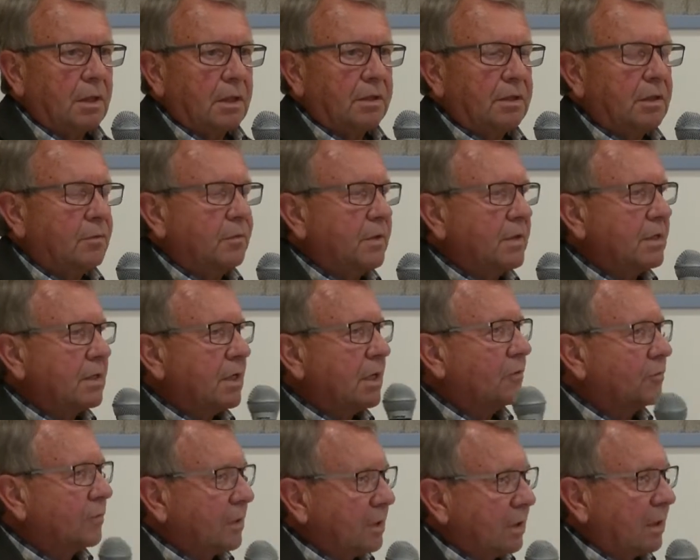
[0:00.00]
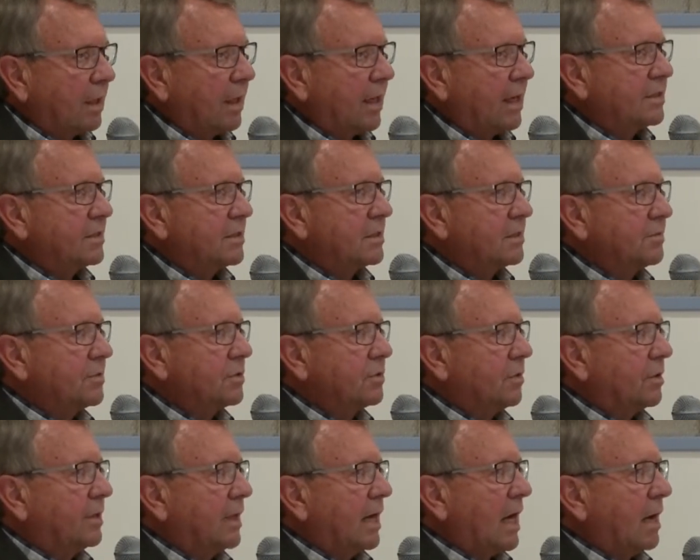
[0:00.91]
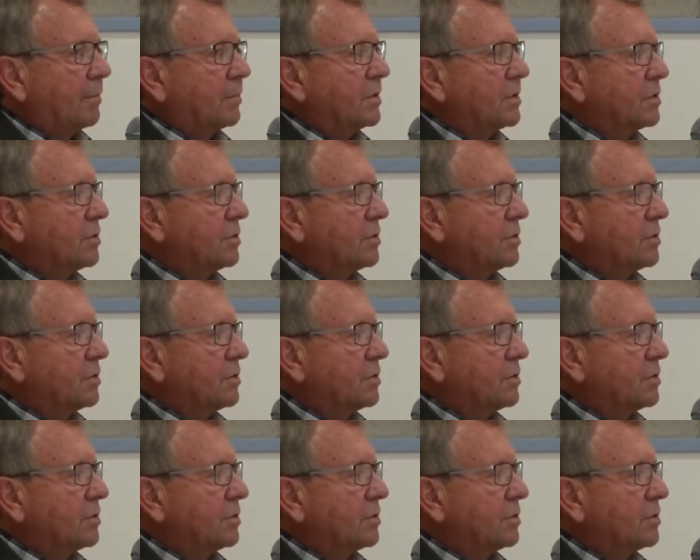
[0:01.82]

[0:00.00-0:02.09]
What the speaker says: Did we not realize this was going to happen?